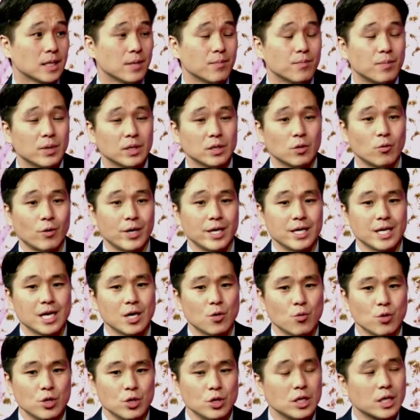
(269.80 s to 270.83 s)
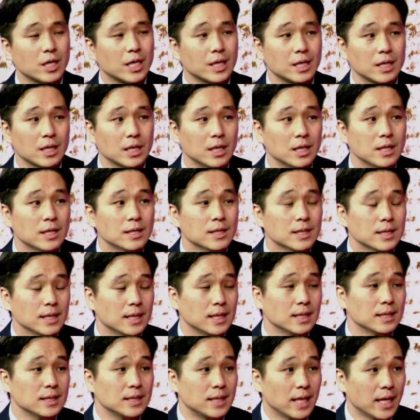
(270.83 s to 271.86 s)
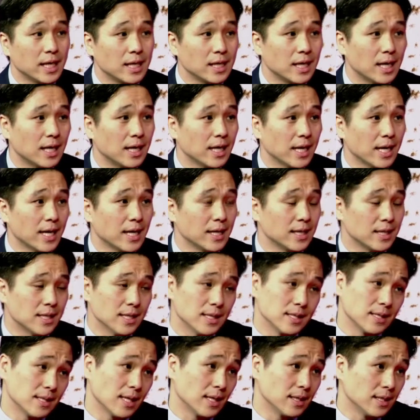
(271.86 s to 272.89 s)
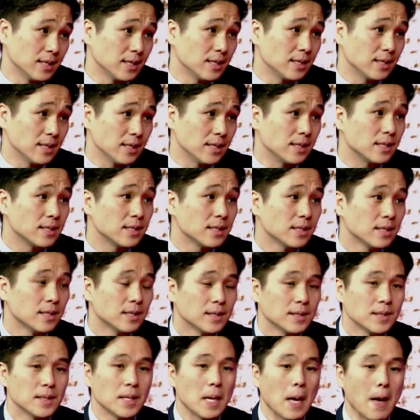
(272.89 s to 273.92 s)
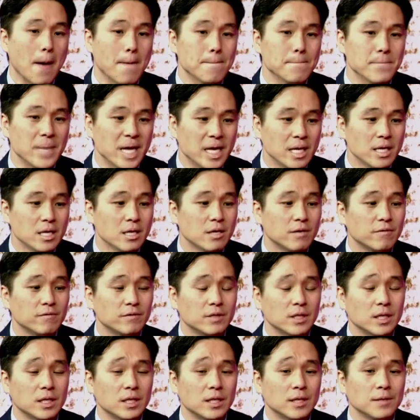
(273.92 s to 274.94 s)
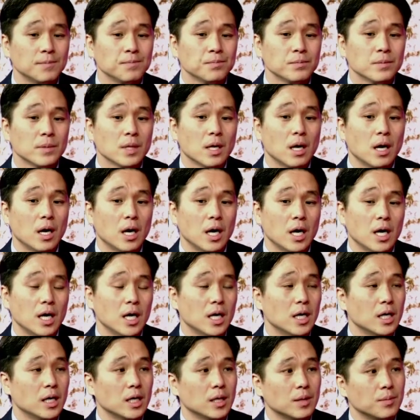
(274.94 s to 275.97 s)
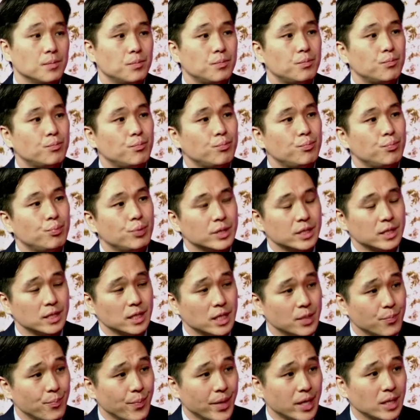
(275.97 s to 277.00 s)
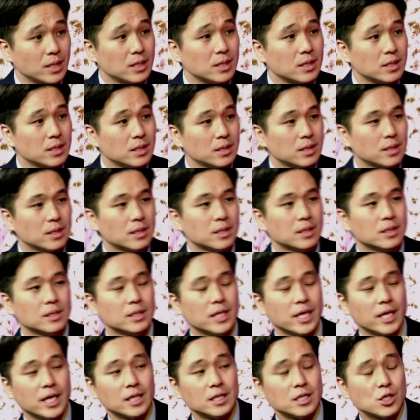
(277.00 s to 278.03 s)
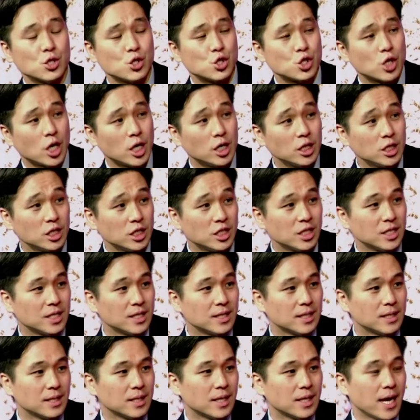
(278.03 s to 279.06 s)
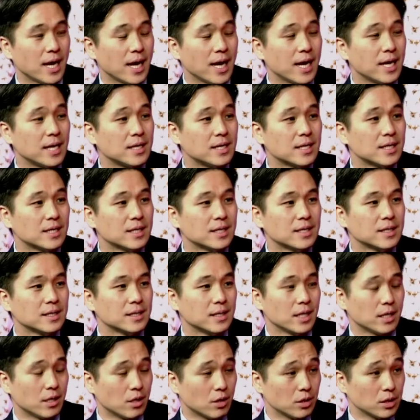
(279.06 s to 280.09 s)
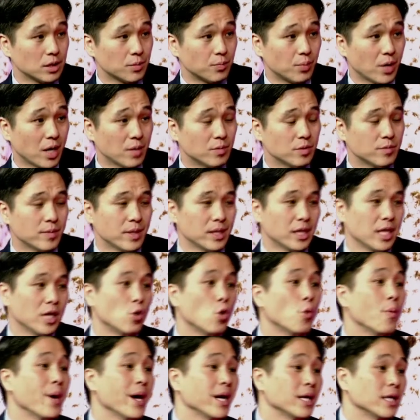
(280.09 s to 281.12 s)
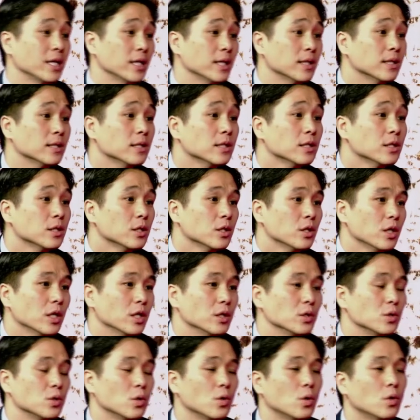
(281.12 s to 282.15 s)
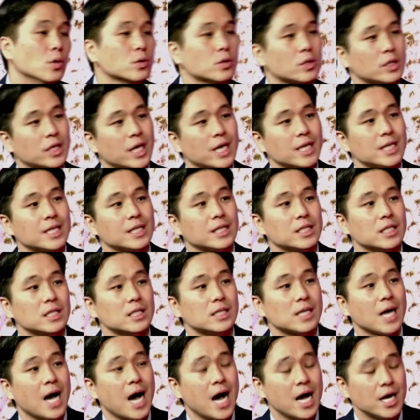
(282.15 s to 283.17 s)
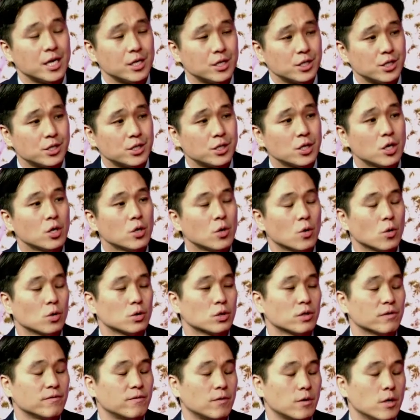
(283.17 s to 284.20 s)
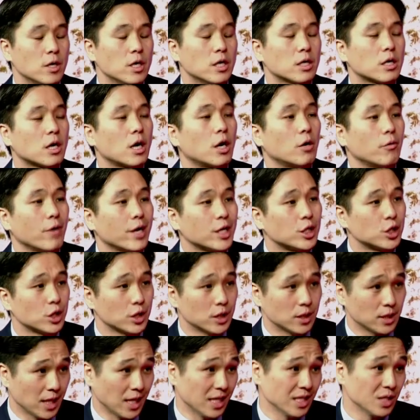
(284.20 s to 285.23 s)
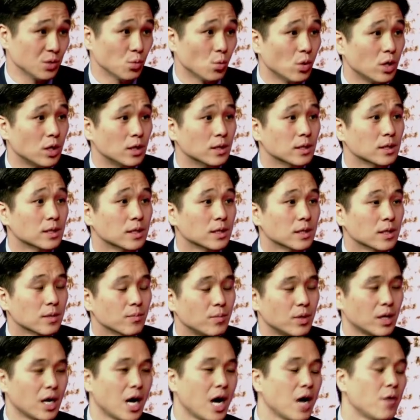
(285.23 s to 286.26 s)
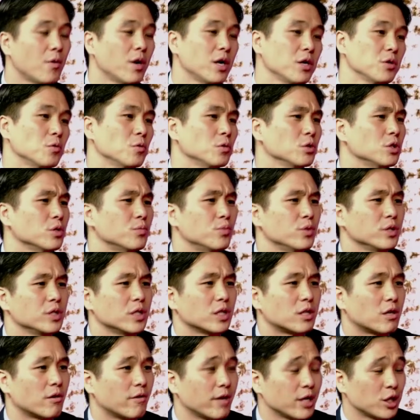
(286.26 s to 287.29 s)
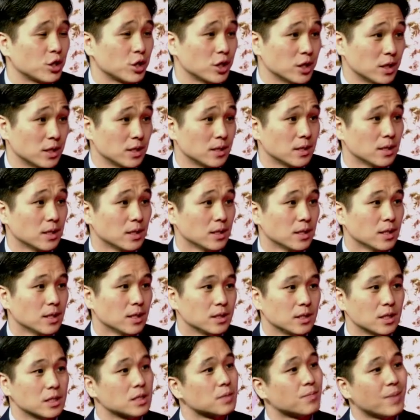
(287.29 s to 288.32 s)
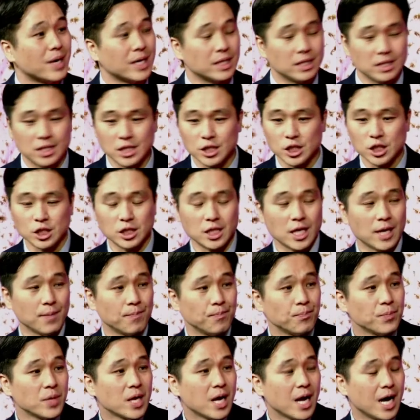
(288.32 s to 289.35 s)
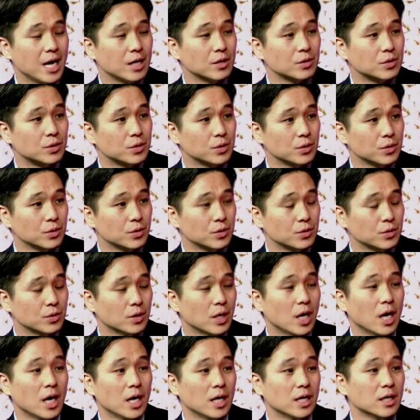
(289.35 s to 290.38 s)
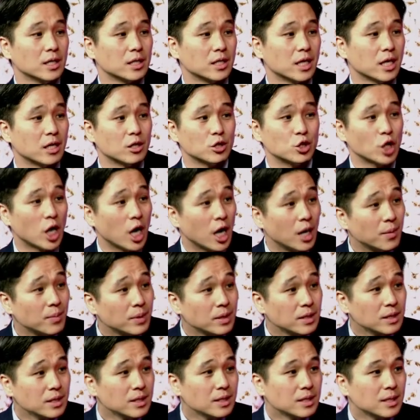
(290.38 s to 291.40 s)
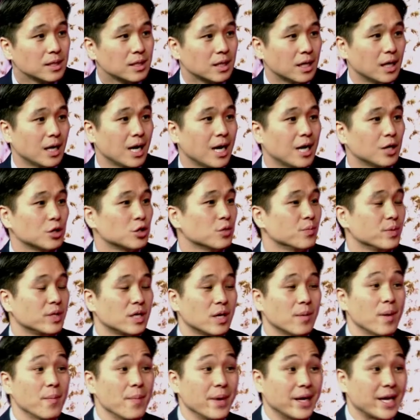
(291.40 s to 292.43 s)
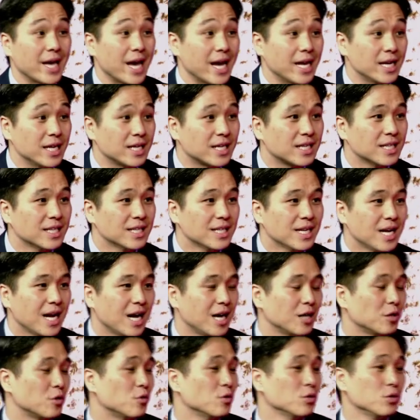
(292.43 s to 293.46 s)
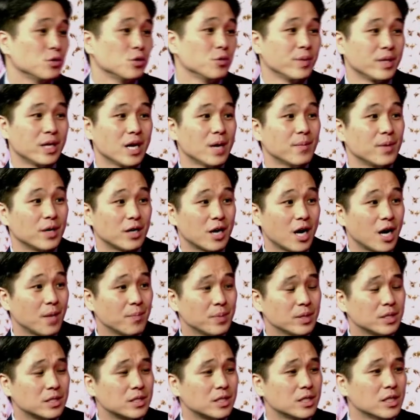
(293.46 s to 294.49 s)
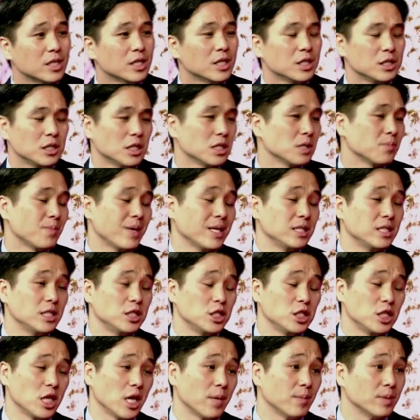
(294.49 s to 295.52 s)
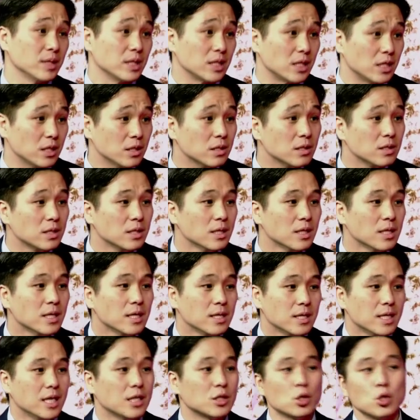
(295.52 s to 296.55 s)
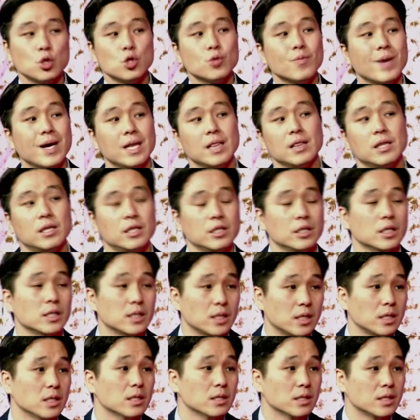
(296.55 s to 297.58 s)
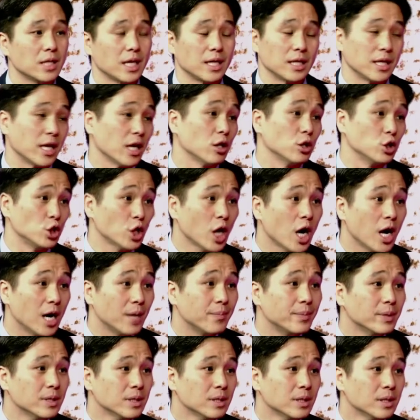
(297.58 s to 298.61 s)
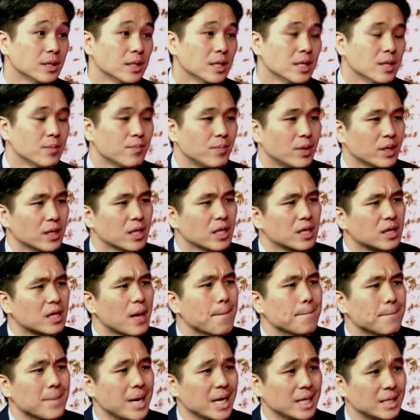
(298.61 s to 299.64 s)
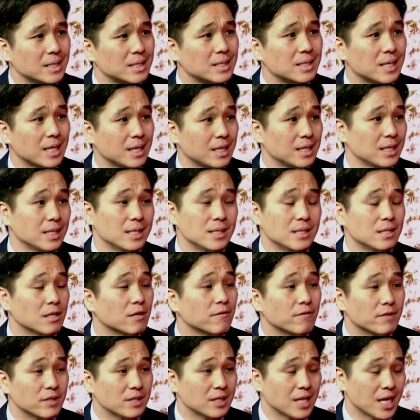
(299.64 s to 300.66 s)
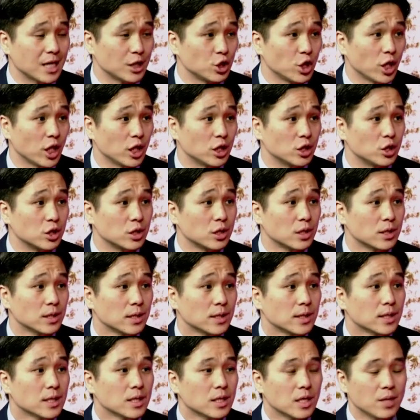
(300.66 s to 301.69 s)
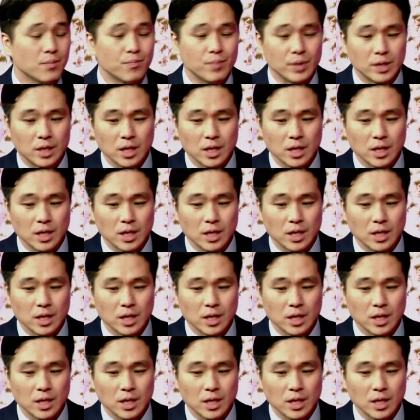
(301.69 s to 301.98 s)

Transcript: And, but right now, when you look at the um, data and statistics, uh, many of the uh, prison inmates, they get discharged and they cause a problem and they go back in. And so also Kenya desires also for corrections as well. Mm -hmm. But how are you going to bring the corrections? Just by teaching them how to uh, get a job, uh, how to become a mechanic, how to become a carpenter, just by teaching them skills. Yes, so you might learn the skills and get a job, but the mindset itself is not changed. And